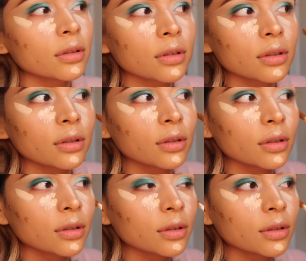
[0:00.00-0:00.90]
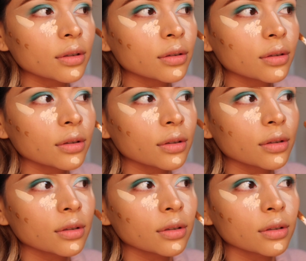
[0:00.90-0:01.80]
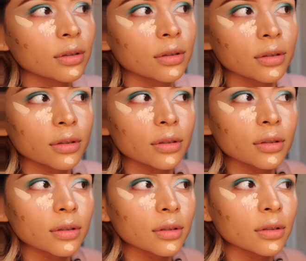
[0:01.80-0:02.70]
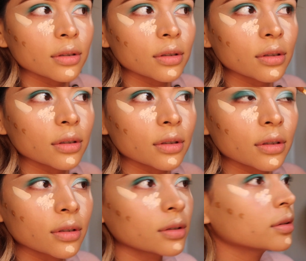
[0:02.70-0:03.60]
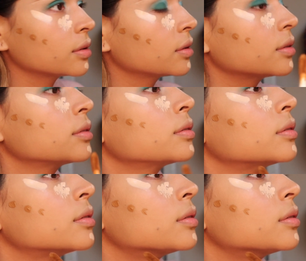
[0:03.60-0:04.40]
No one is speaking in this clip.